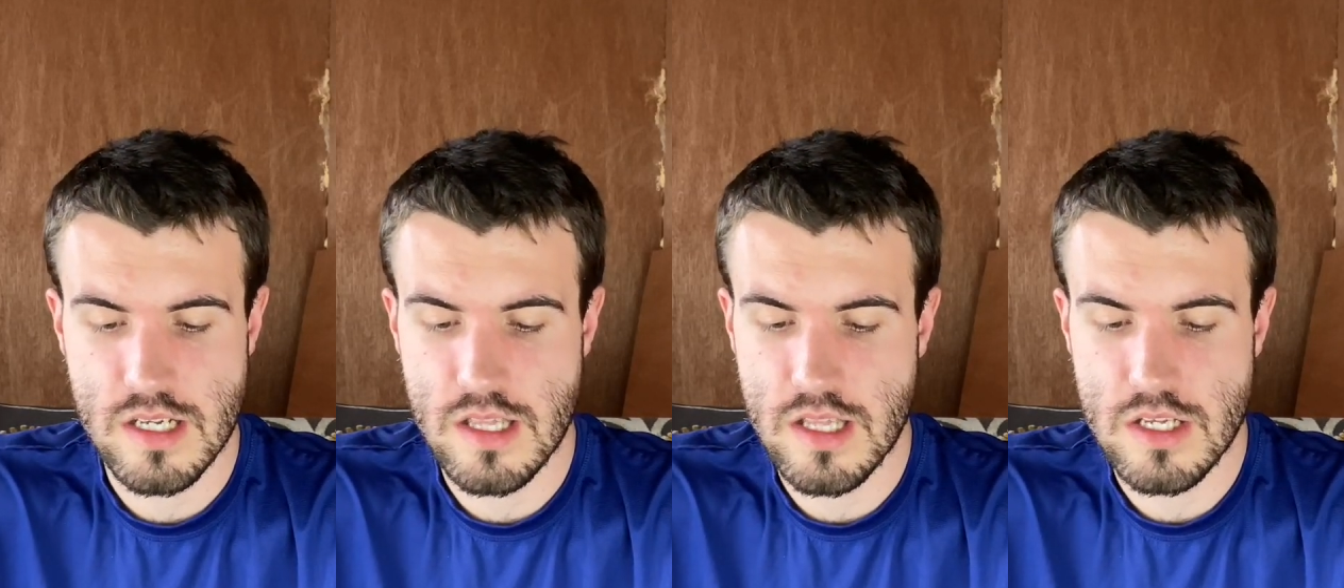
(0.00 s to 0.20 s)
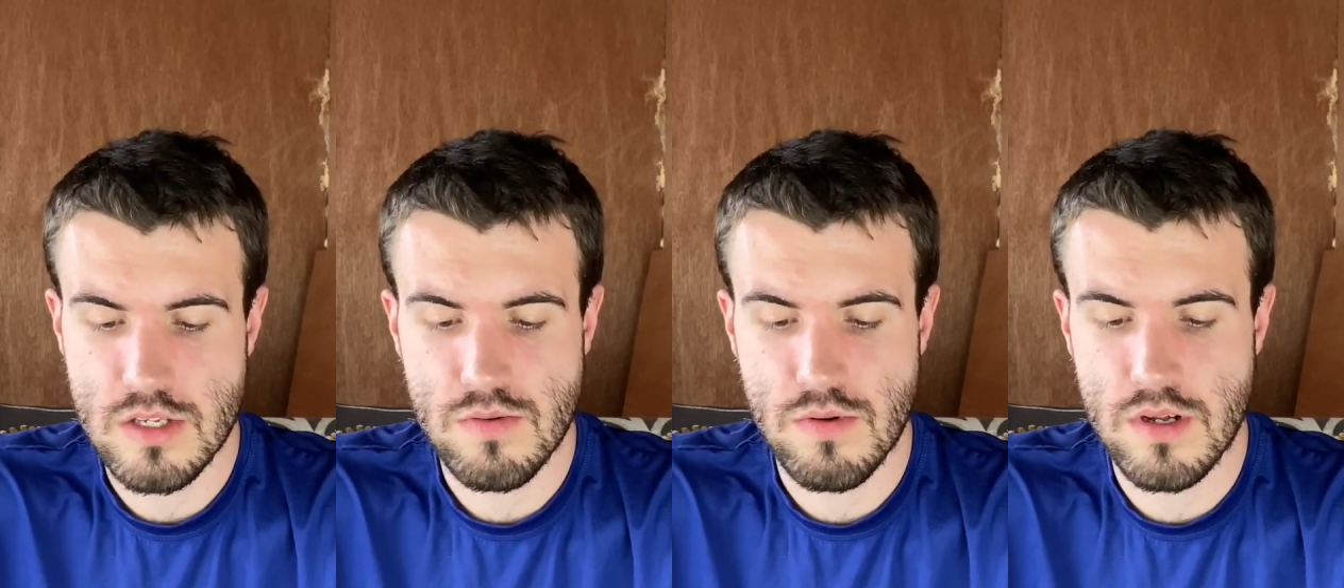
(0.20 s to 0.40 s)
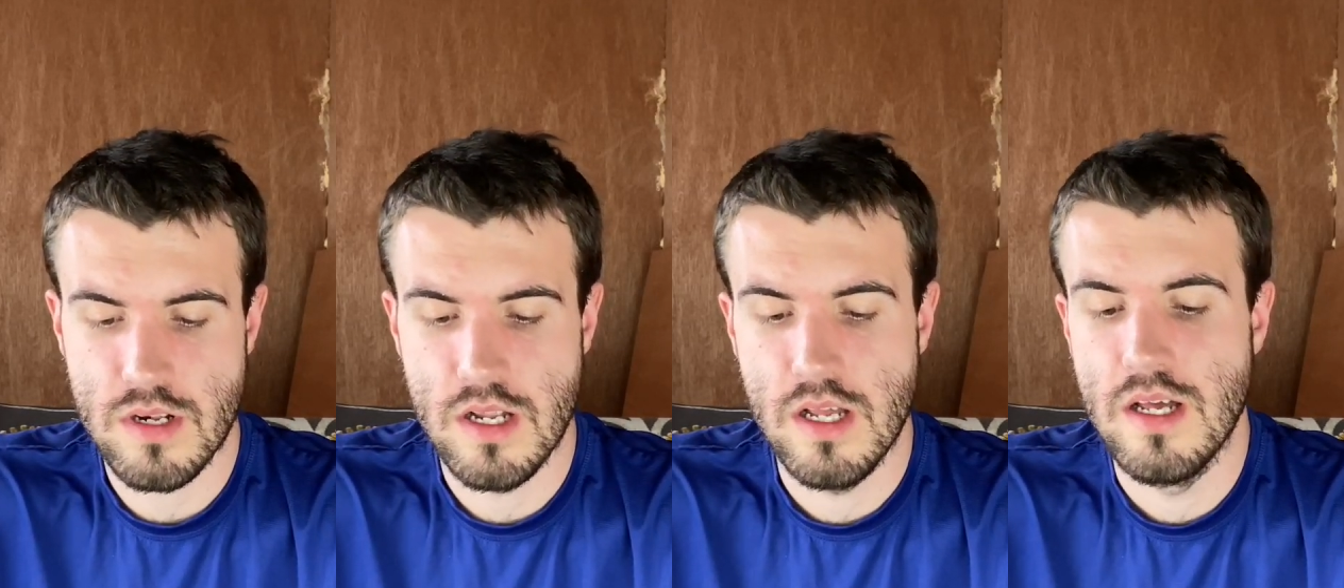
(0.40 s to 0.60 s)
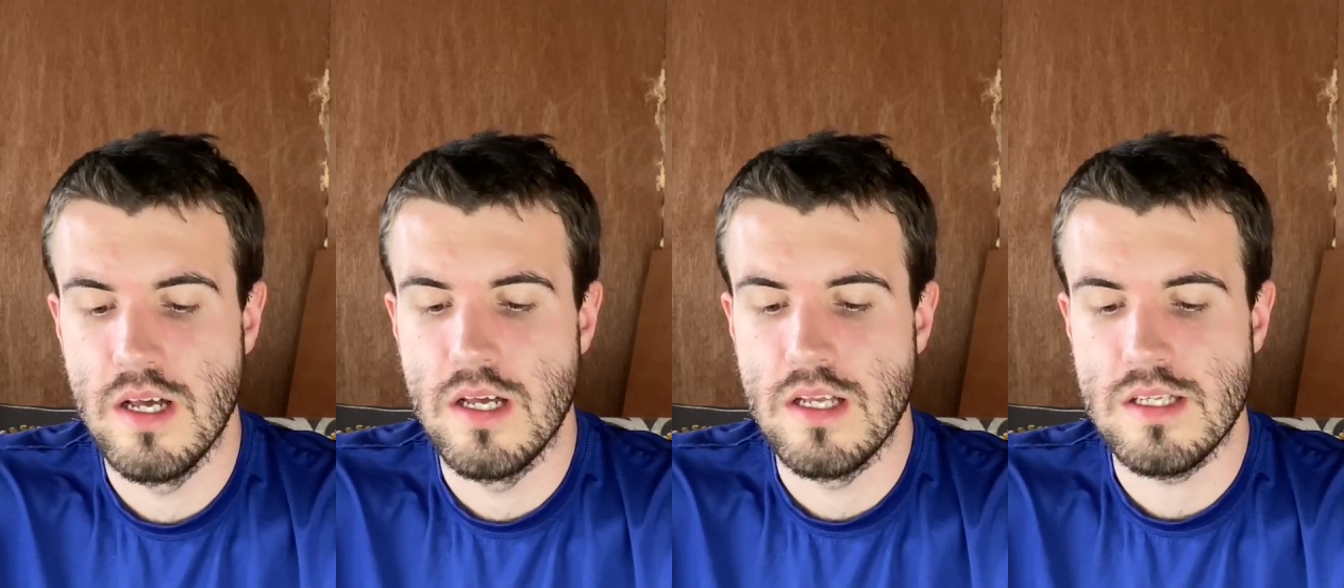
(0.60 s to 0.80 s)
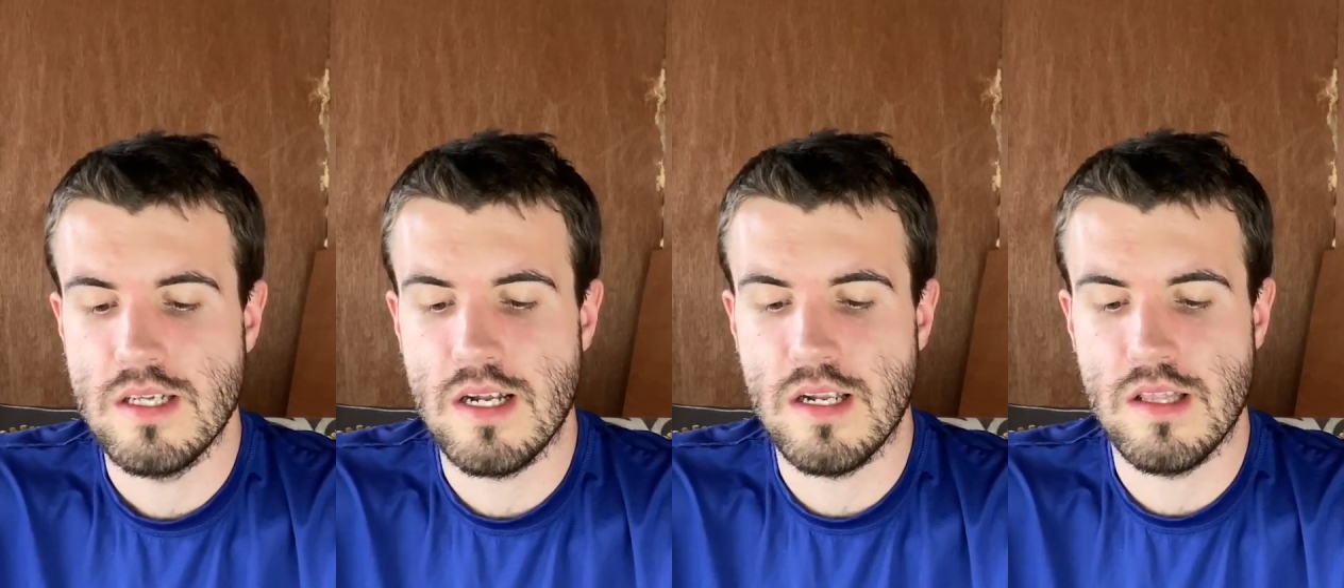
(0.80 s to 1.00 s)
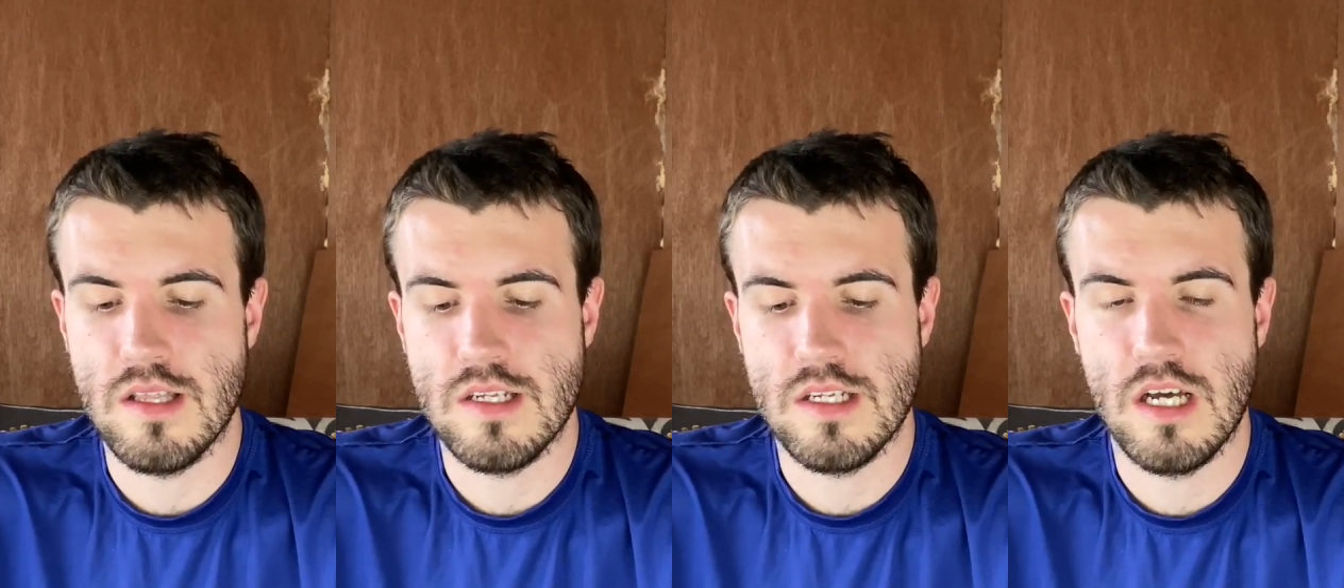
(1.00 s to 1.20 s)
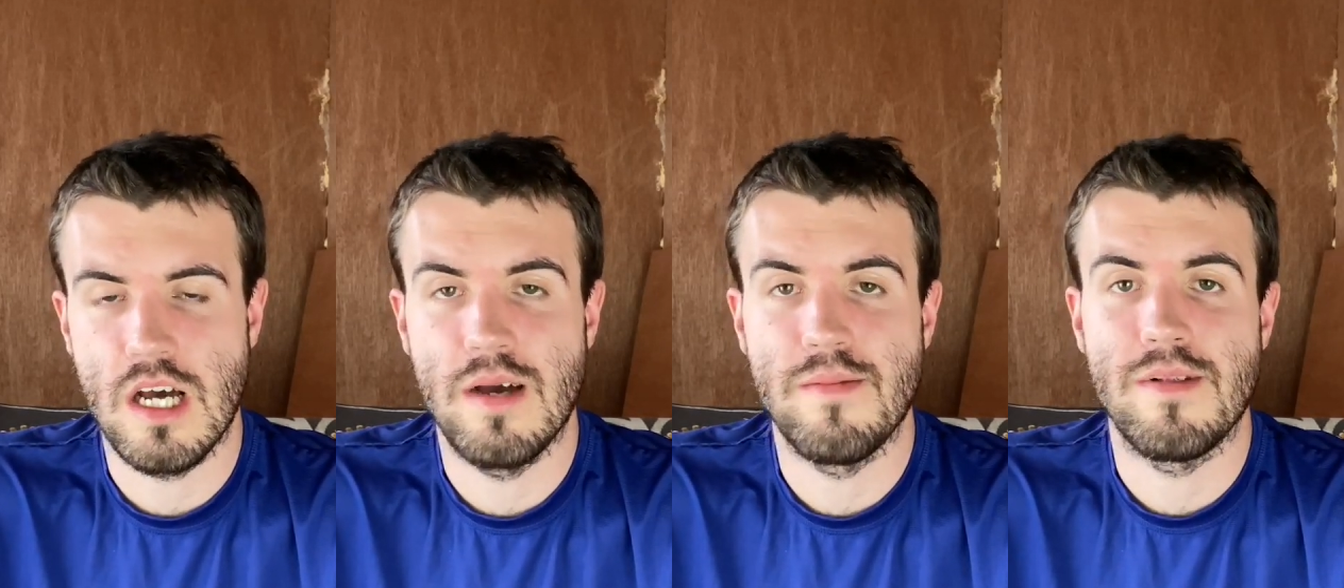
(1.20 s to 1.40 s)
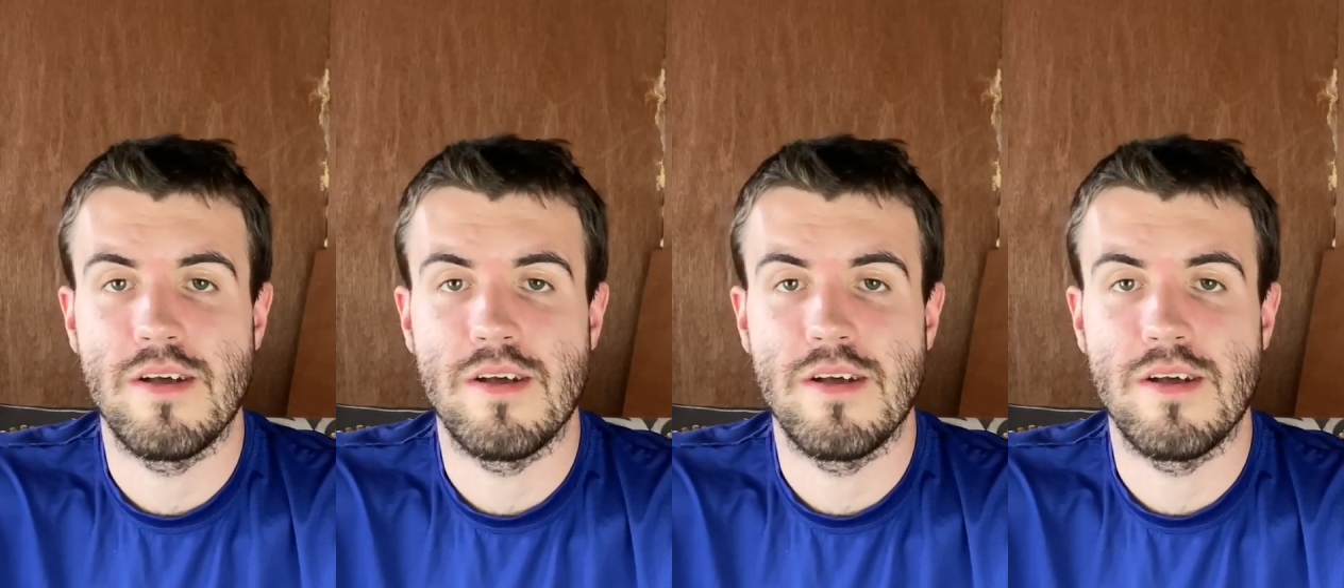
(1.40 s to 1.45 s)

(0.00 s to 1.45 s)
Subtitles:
this one, telling the time.